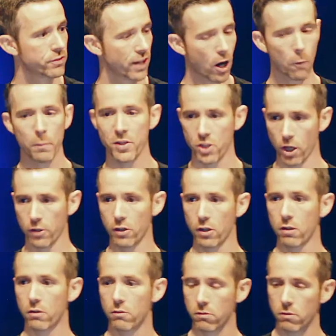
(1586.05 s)
to help each other,
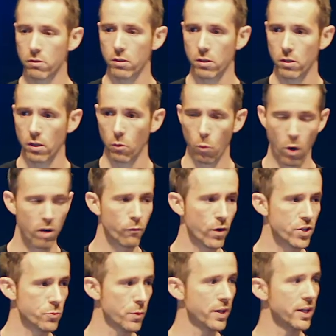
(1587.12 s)
one of
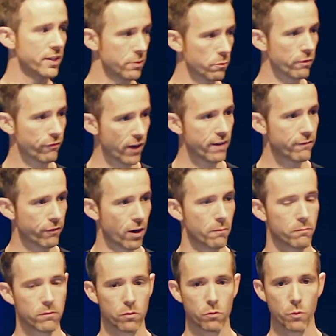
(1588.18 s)
which we need to refrain
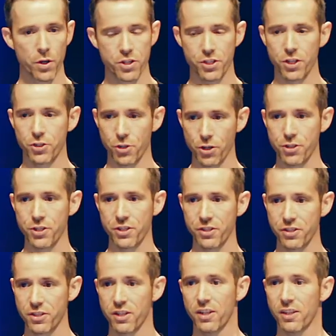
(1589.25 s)
from, which the
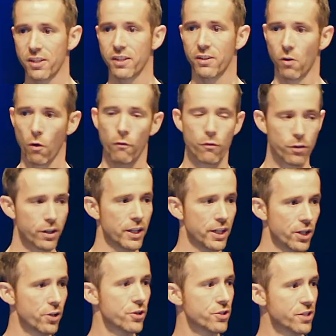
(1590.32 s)
churches over the
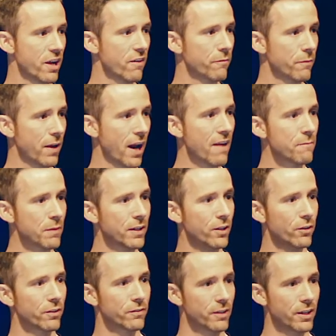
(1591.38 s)
years have, and I've been
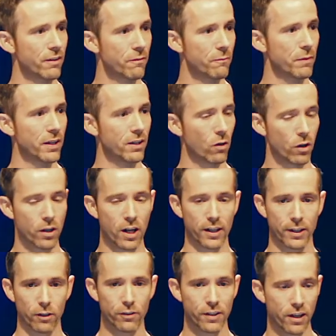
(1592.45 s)
guilty of being, or
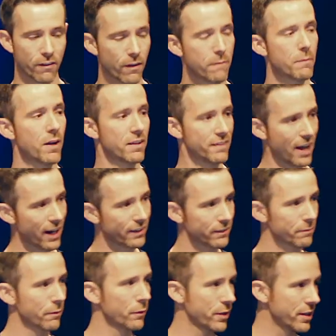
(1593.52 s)
not guilty of, I've been
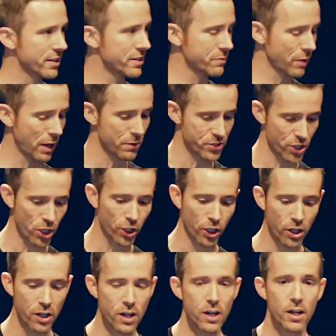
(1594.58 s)
attacked with this when I was
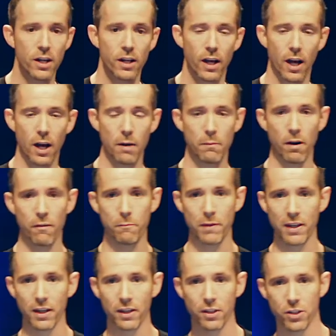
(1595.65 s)
younger, of
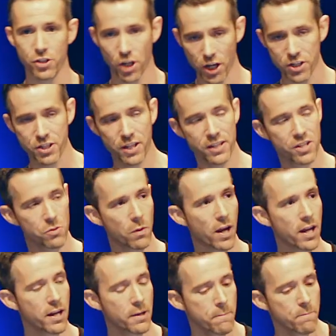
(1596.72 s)
being judged in this
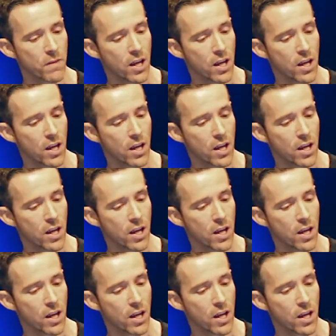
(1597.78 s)
way.